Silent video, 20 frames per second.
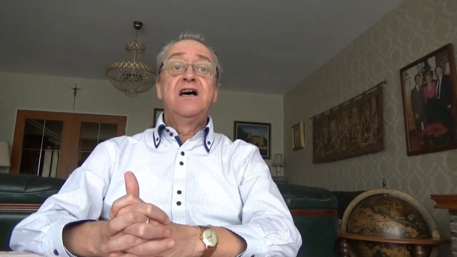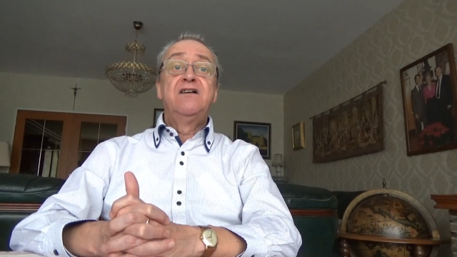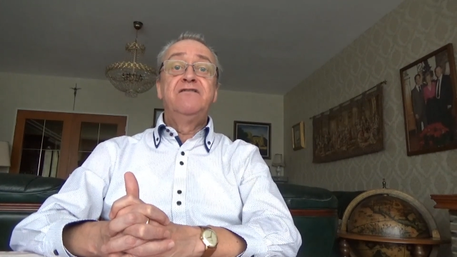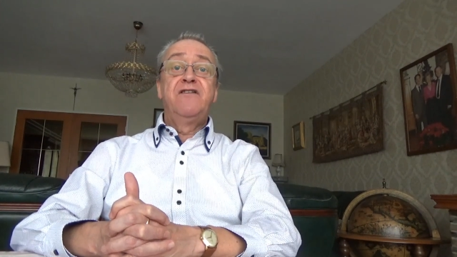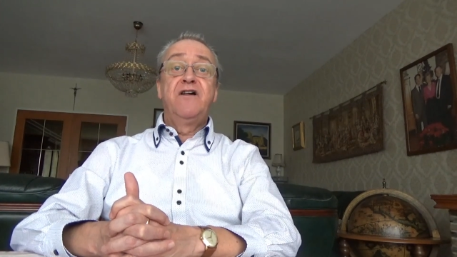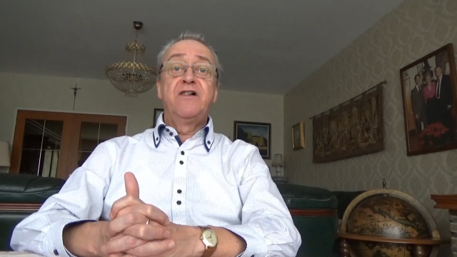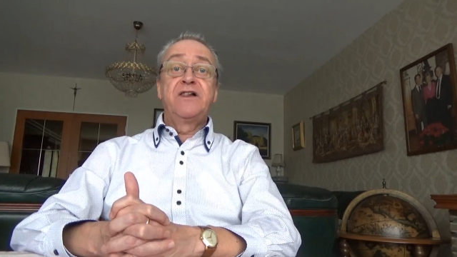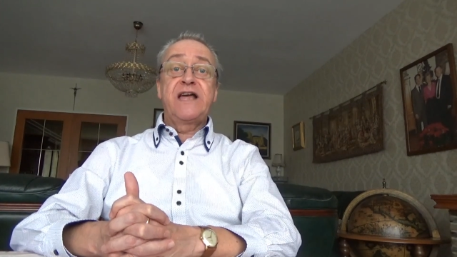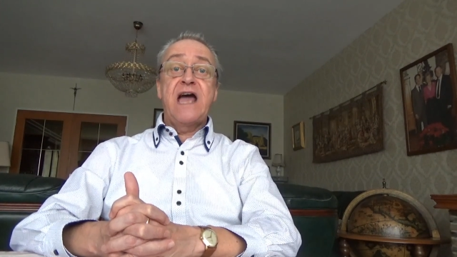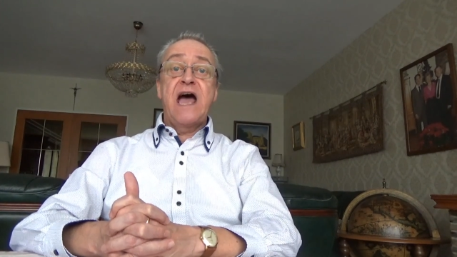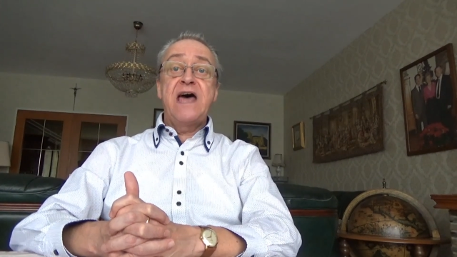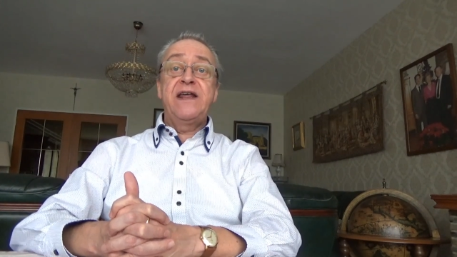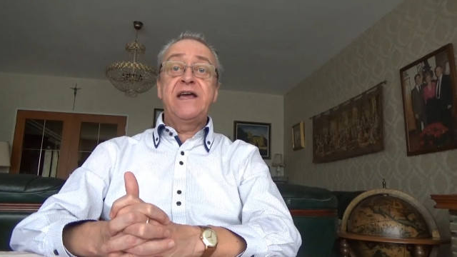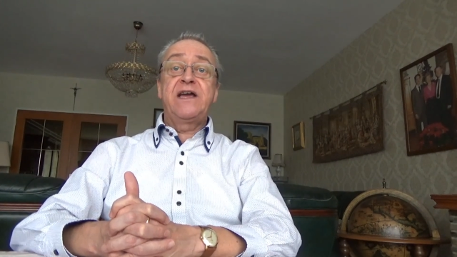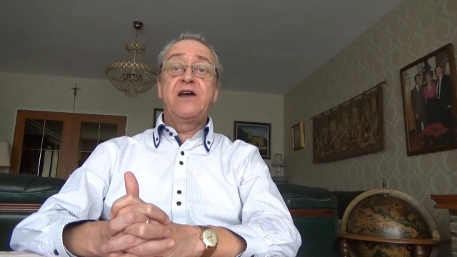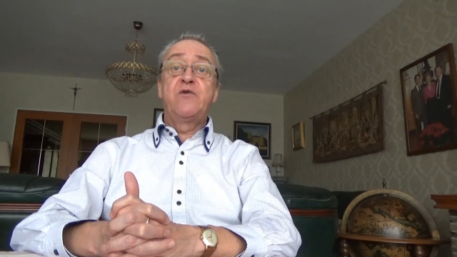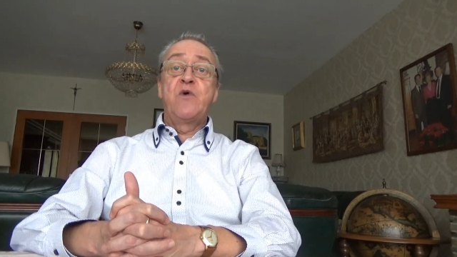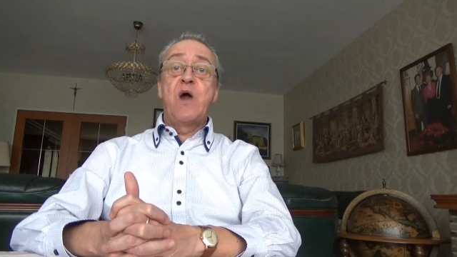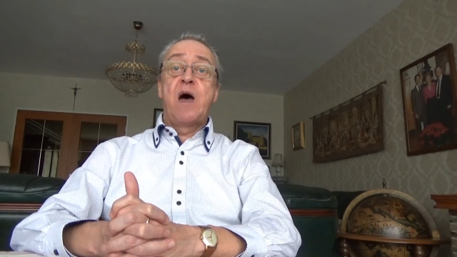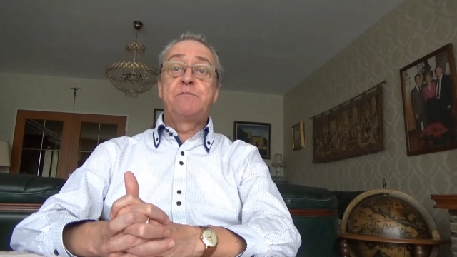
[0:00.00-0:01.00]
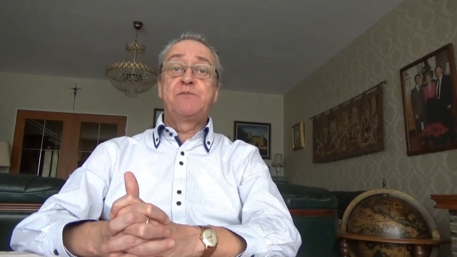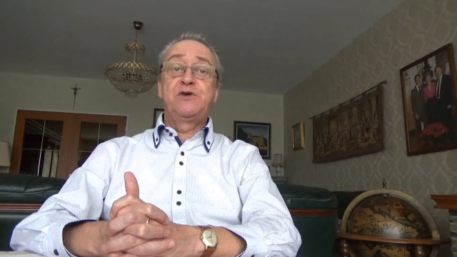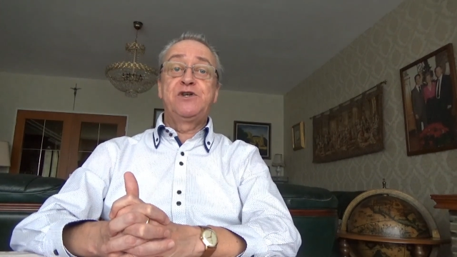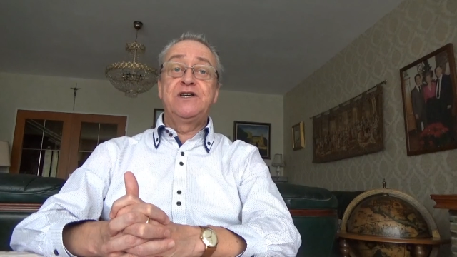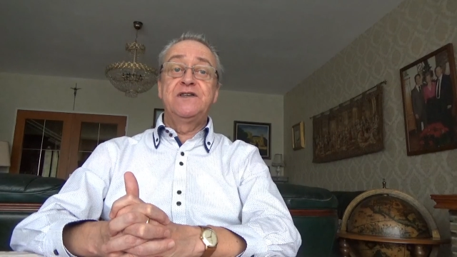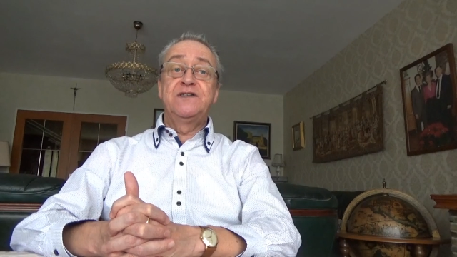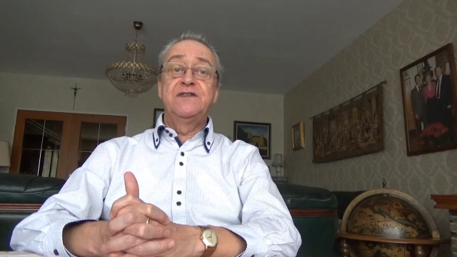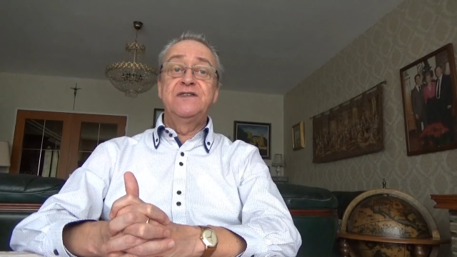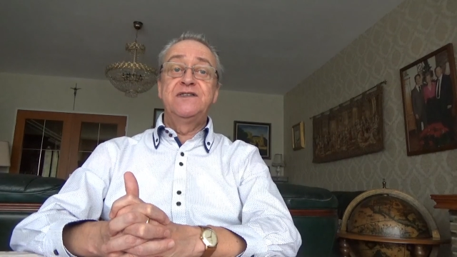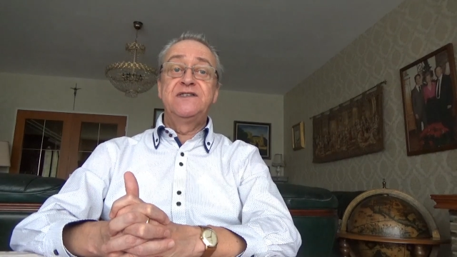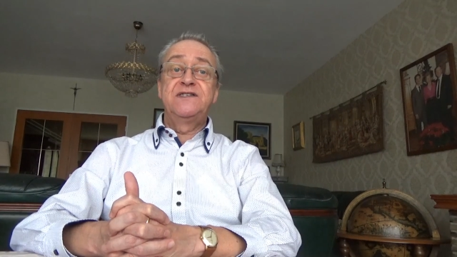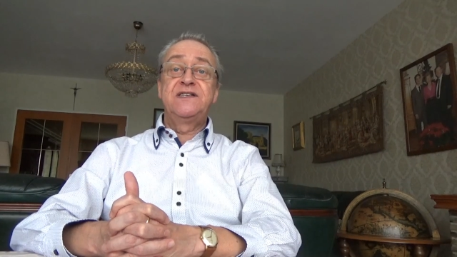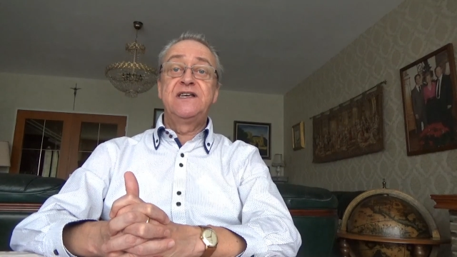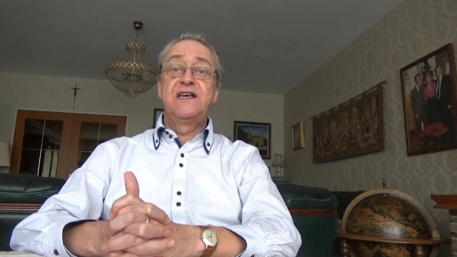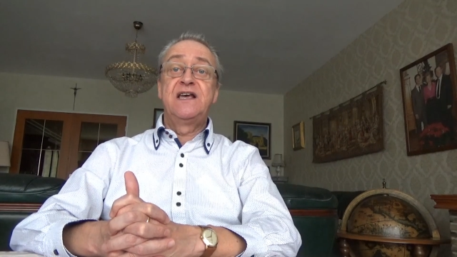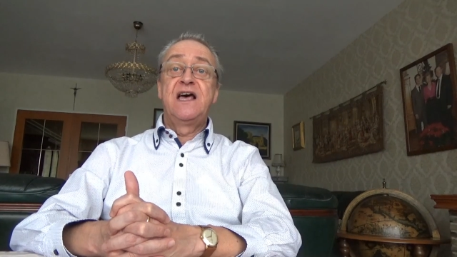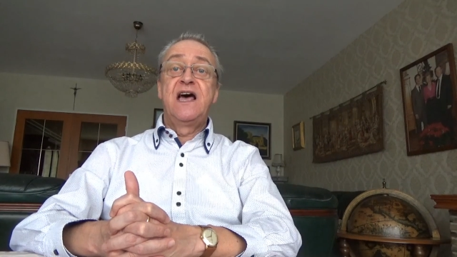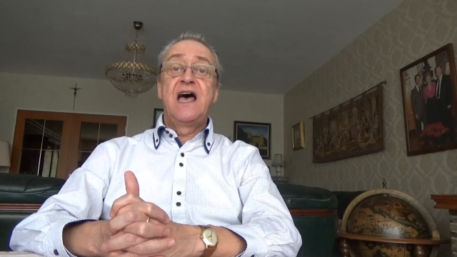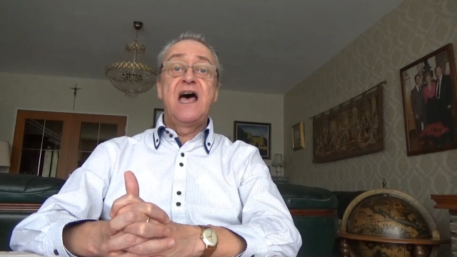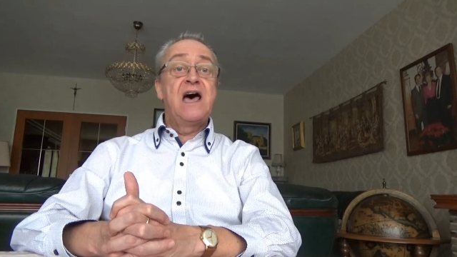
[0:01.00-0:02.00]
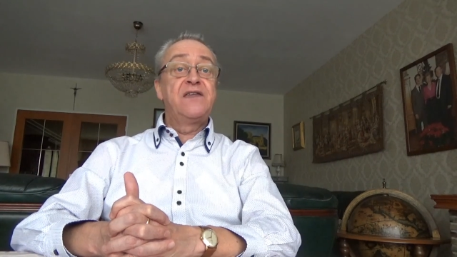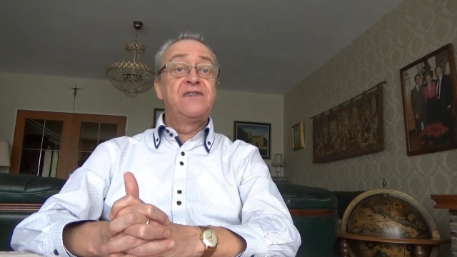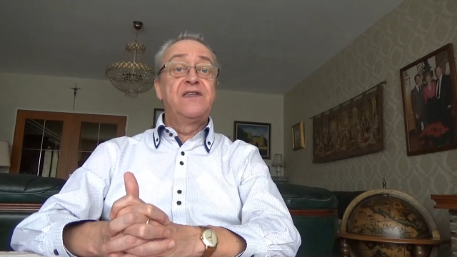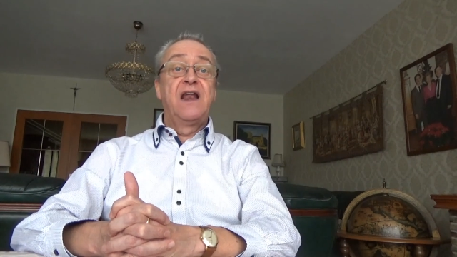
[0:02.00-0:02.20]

volcanic eruptions, and